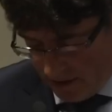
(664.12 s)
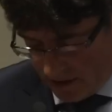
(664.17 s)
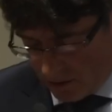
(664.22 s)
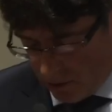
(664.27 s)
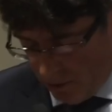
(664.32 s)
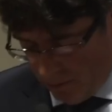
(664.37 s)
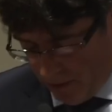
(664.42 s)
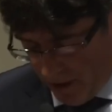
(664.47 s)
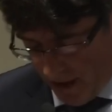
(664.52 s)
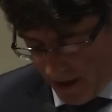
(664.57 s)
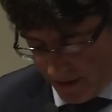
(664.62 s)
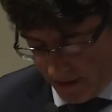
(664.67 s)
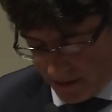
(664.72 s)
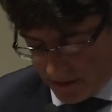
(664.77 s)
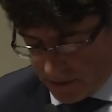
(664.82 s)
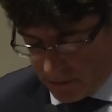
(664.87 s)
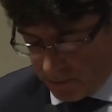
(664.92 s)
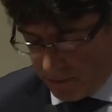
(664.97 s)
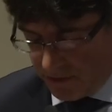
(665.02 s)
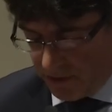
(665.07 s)
this
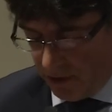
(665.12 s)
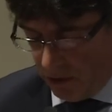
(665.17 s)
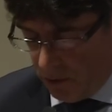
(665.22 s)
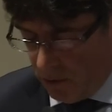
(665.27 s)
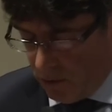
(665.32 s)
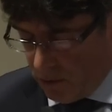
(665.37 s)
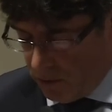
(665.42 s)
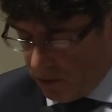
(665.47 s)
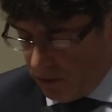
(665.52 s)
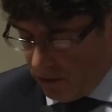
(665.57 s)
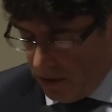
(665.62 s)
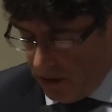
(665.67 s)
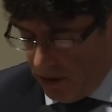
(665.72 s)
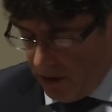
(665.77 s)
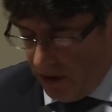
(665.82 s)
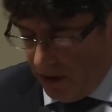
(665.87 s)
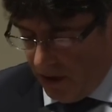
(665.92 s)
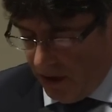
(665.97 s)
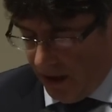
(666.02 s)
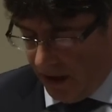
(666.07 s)
compliance with the law
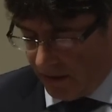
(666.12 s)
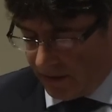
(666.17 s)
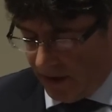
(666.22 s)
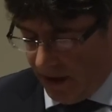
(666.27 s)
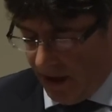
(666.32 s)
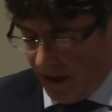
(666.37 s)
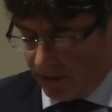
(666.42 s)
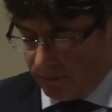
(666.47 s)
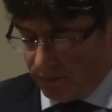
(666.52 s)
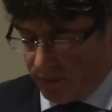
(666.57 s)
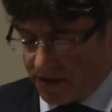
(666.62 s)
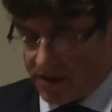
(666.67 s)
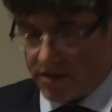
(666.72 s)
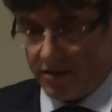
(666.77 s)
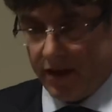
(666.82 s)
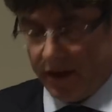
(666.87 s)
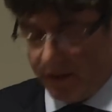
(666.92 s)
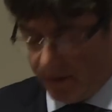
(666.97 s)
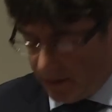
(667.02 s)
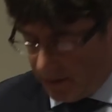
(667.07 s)
and
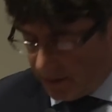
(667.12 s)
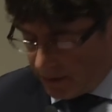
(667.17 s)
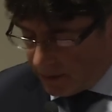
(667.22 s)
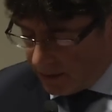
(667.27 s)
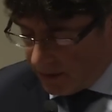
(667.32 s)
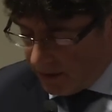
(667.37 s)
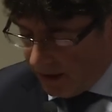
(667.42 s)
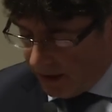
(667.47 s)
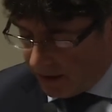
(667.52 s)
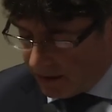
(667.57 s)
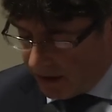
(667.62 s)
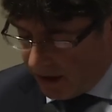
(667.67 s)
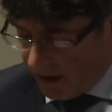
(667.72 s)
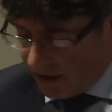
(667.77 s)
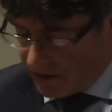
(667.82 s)
unprecedented and